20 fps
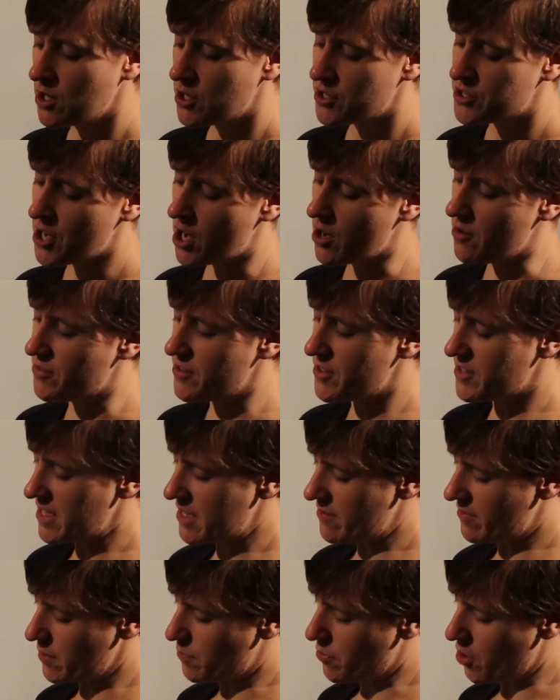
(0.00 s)
So for the
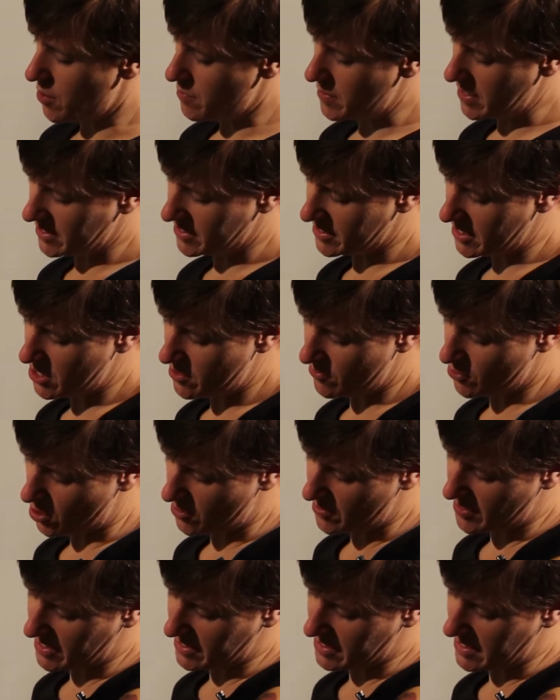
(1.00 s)
DV Pro mixer, you've
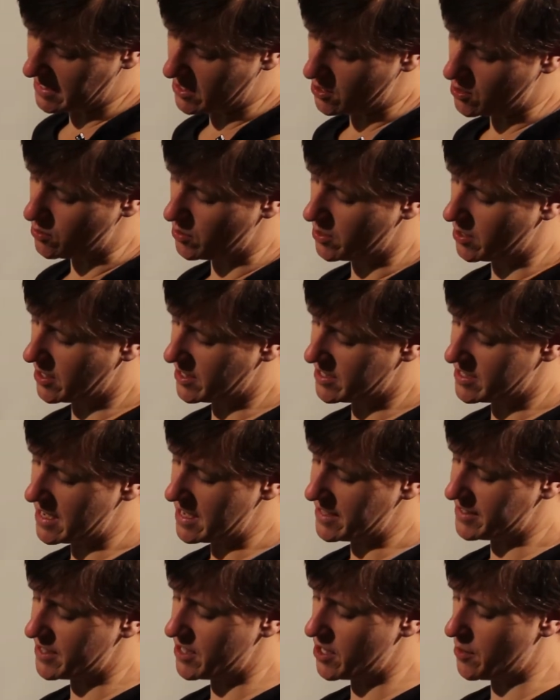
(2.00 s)
got these little
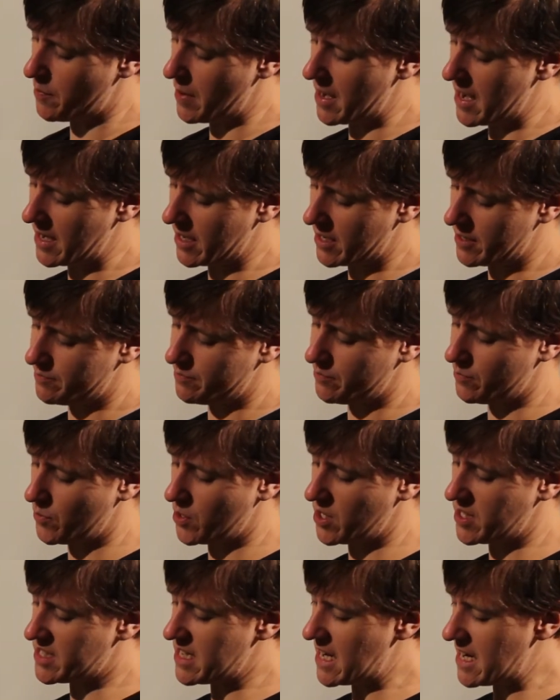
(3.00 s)
cassettes at the back
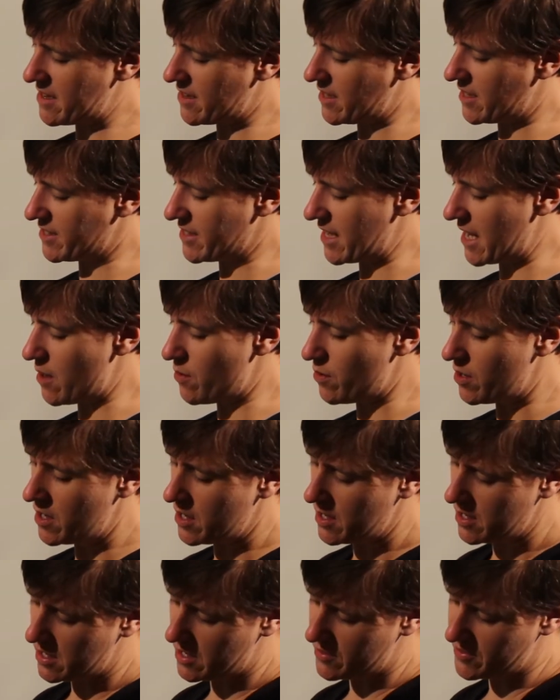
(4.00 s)
where you take these out,
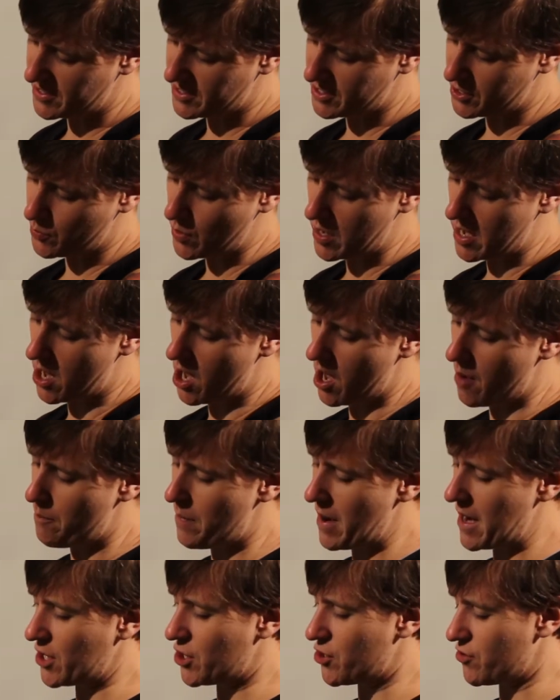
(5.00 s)
and this is where
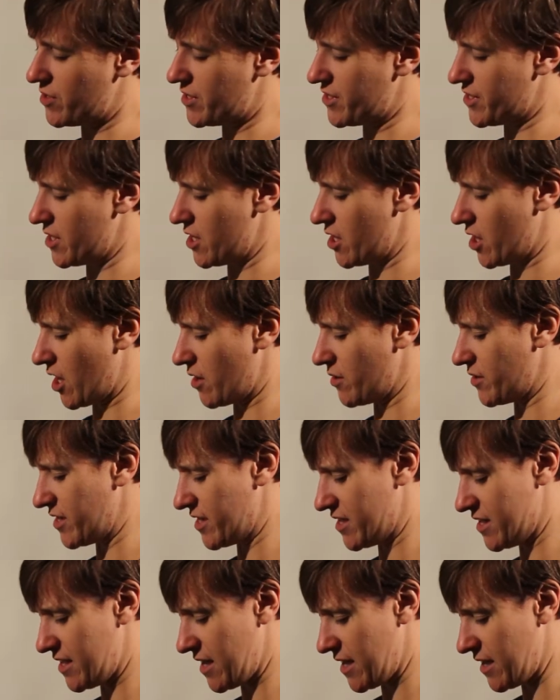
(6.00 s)
our batteries are going
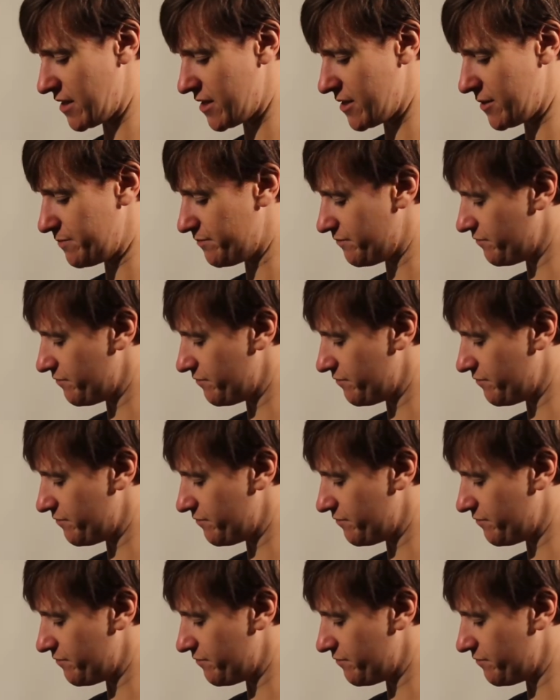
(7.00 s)
to sit.